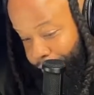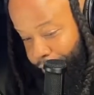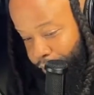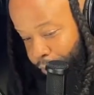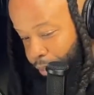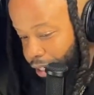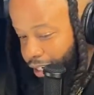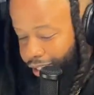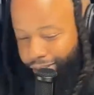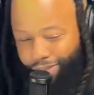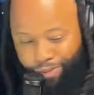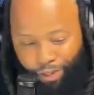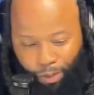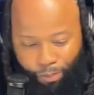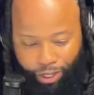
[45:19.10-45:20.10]
But,
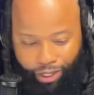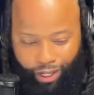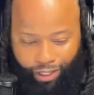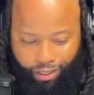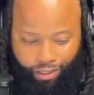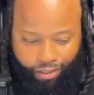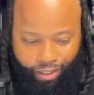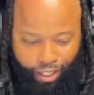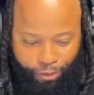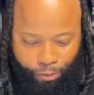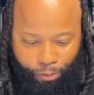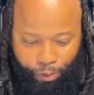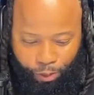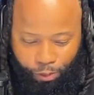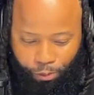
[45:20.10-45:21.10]
I mean, that's
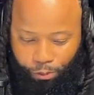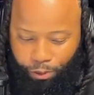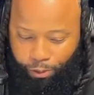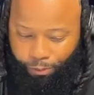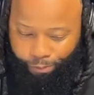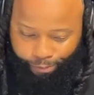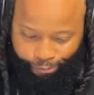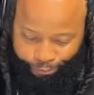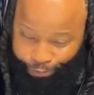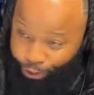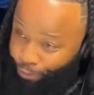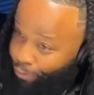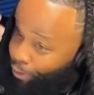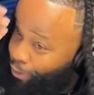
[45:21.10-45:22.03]
from your 25th and